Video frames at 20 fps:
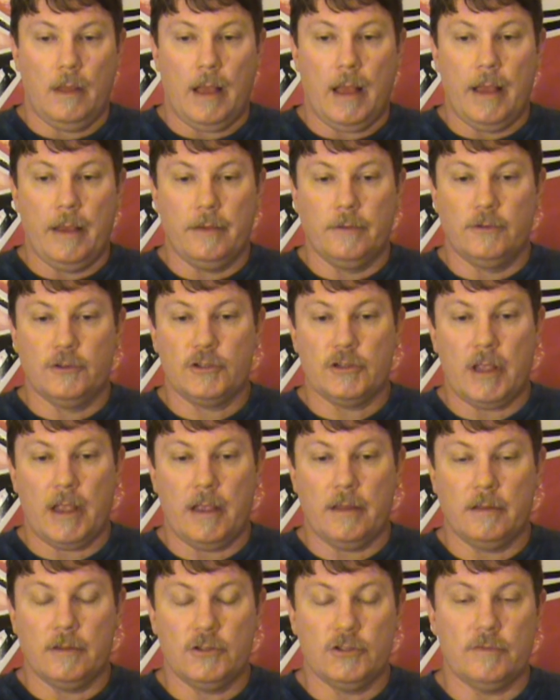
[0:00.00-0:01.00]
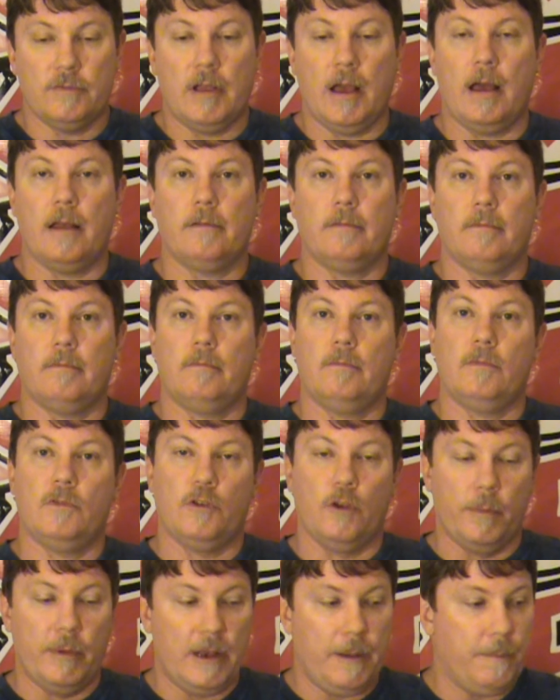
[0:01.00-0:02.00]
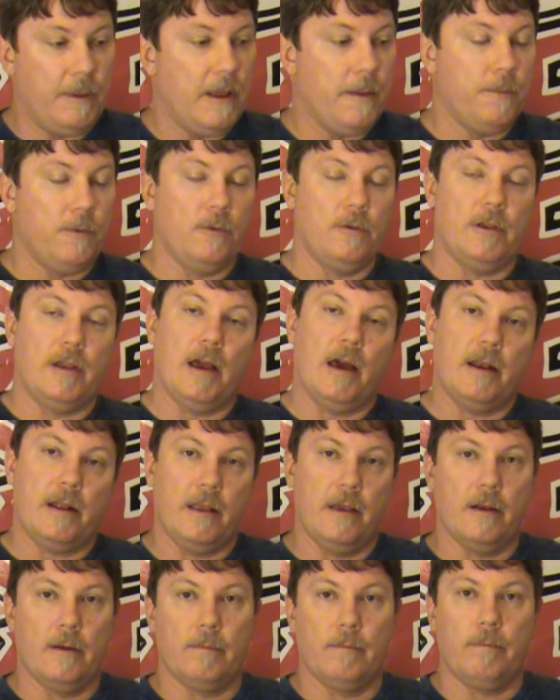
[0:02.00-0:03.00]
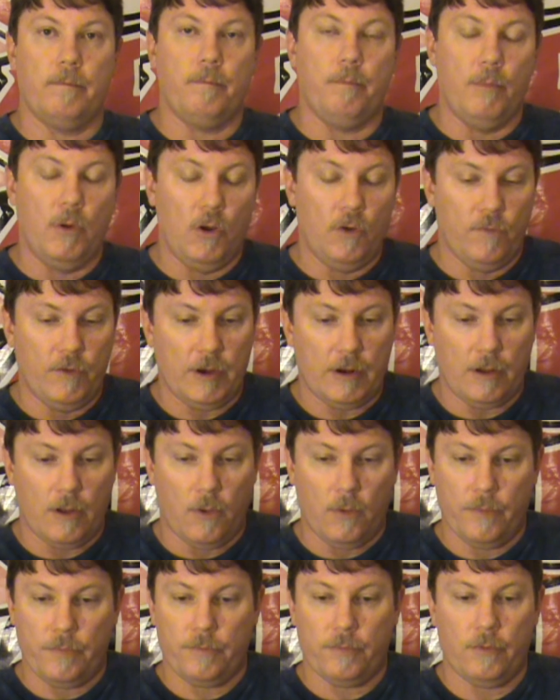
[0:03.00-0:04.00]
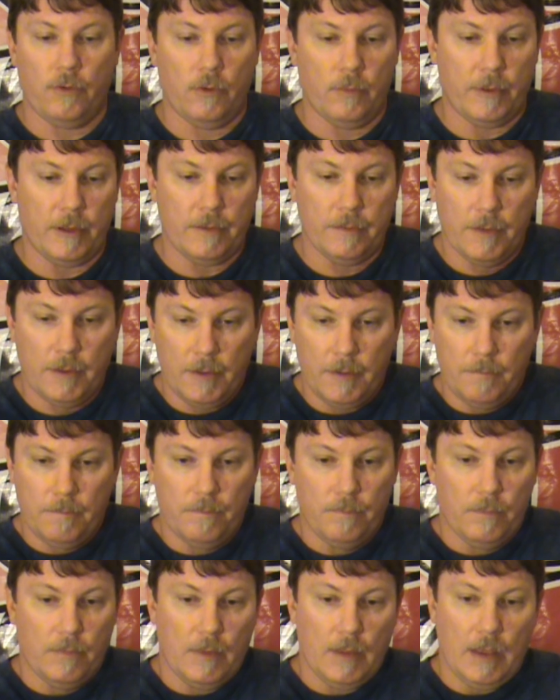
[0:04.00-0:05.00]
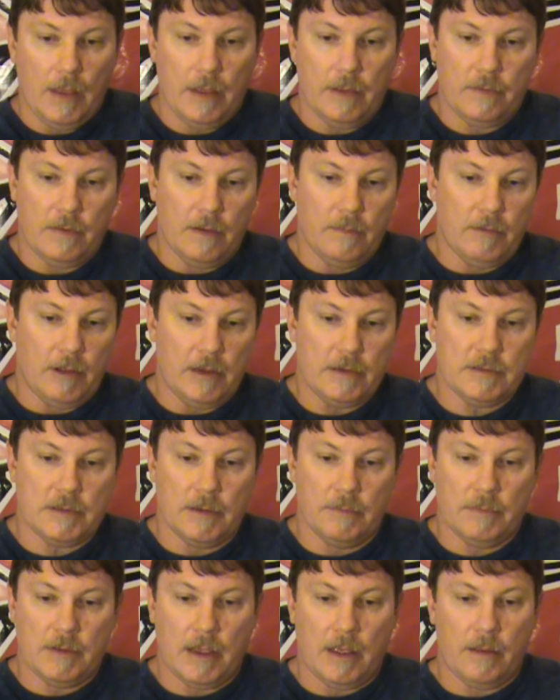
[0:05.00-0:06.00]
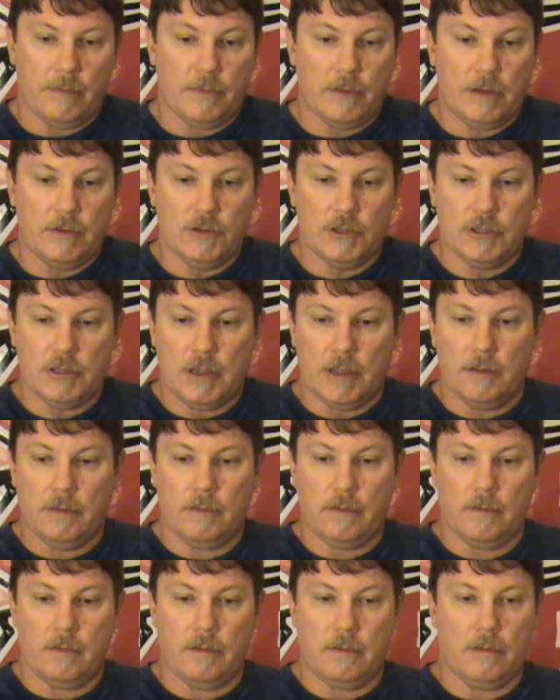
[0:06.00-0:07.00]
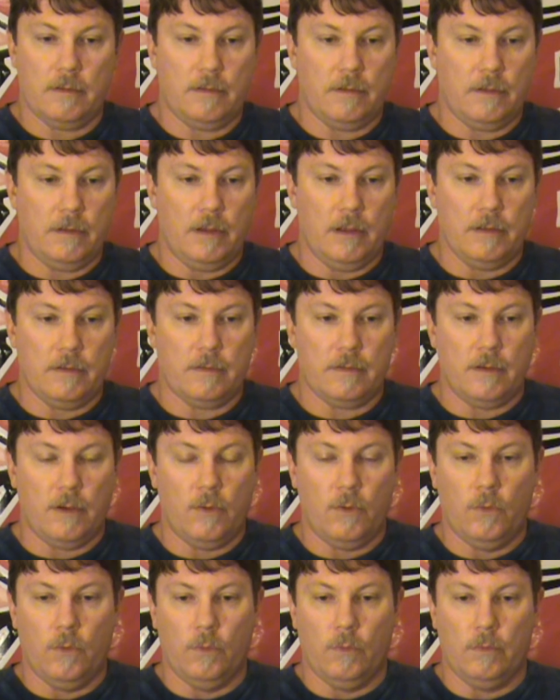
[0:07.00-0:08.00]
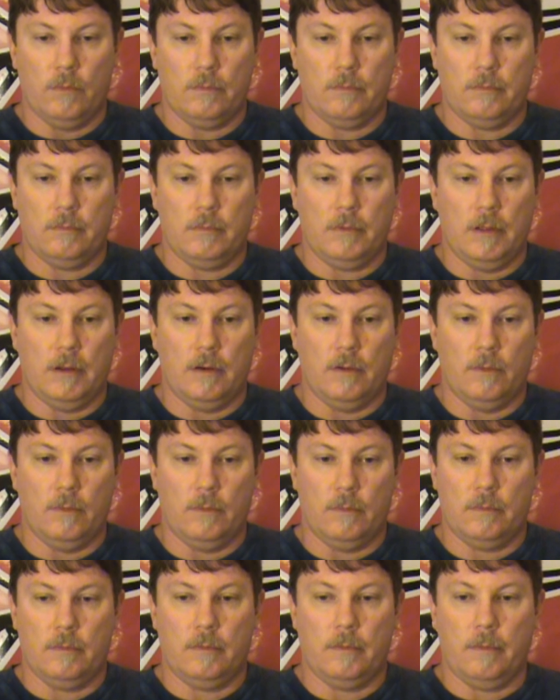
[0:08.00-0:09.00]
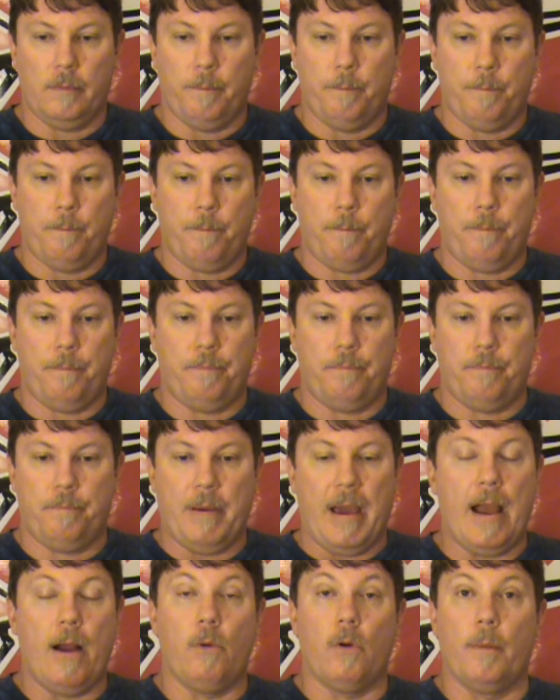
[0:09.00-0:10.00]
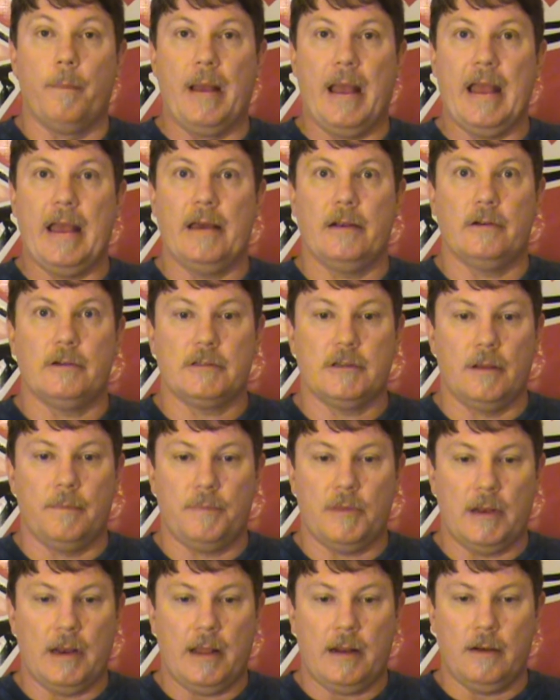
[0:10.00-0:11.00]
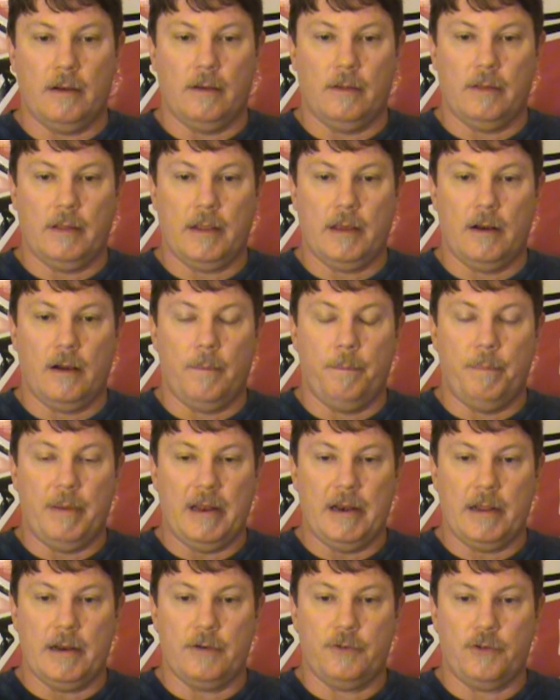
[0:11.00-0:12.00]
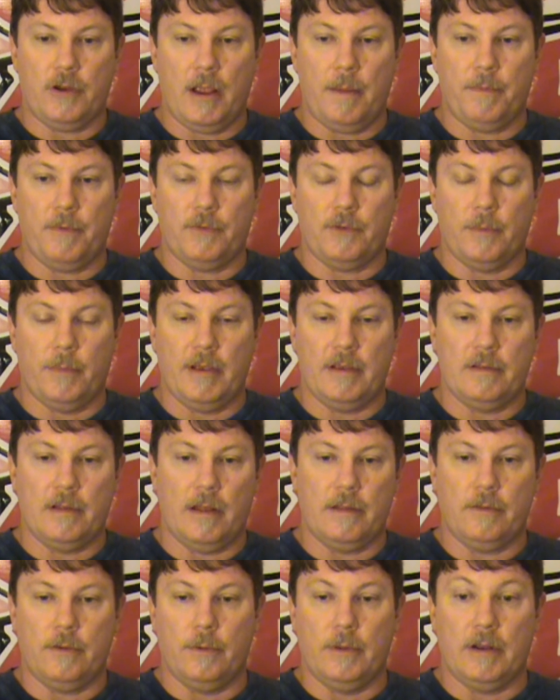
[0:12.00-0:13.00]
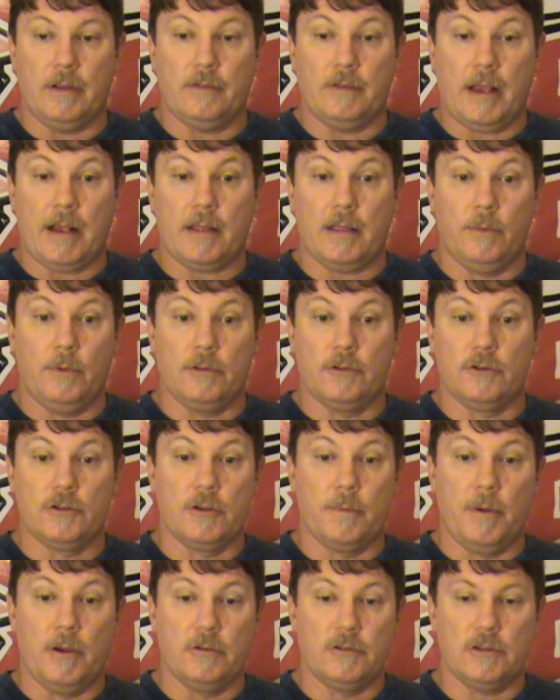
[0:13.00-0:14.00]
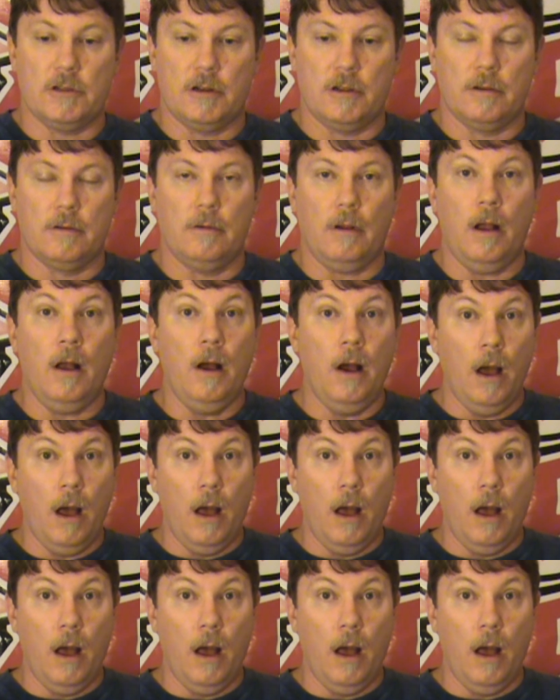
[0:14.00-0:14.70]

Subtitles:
I understand that you've got so many people and you got to get them moving and going through, but it seems like sometimes they just get so, you know, power mad or something. I don't know. They get all bent out of shape if somebody's not doing exactly what they're supposed to do.